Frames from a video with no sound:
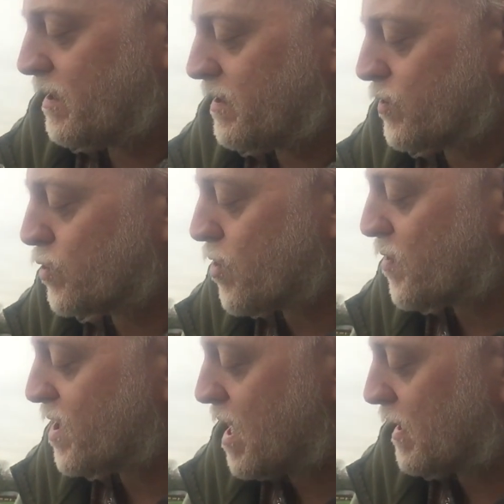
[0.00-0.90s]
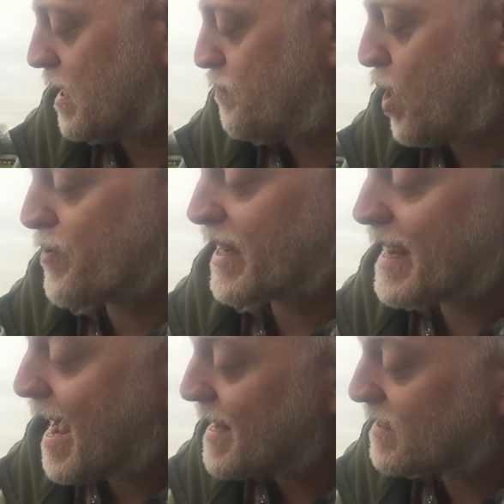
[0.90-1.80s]
You stroke a cuddly, purring
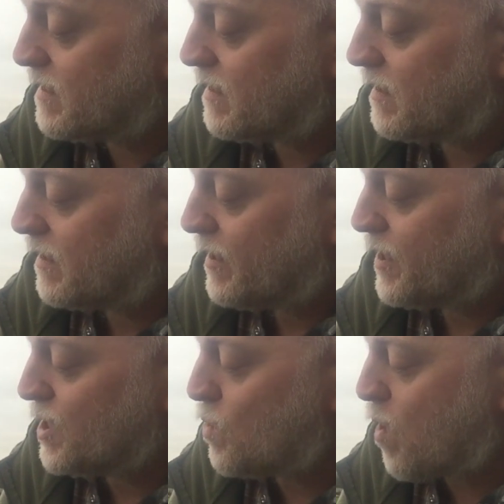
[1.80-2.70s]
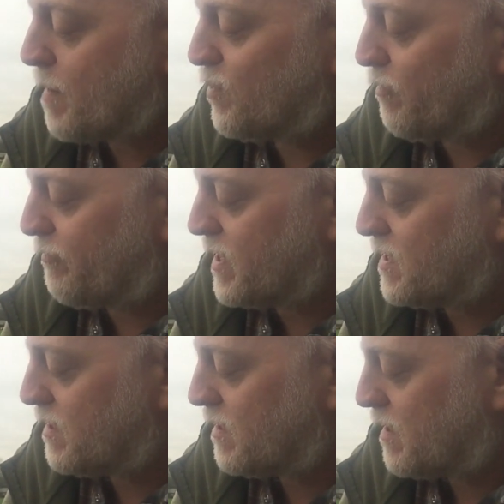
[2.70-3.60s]
cat. You wipe your
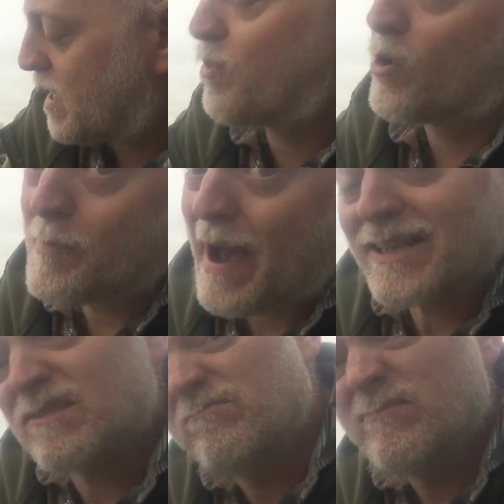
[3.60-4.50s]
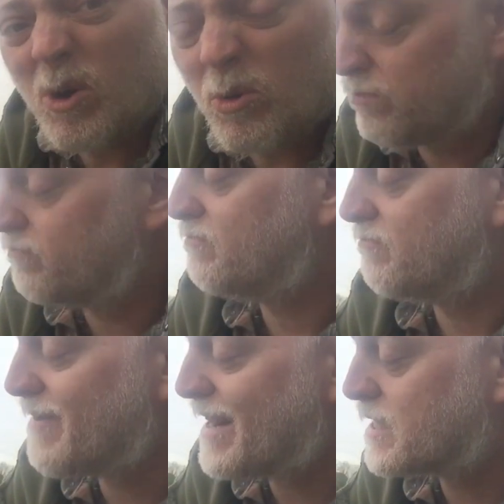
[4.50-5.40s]
feet upon the mat. All
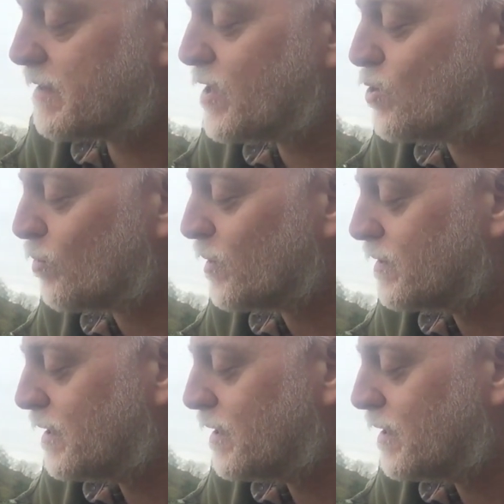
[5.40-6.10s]
relatively normal.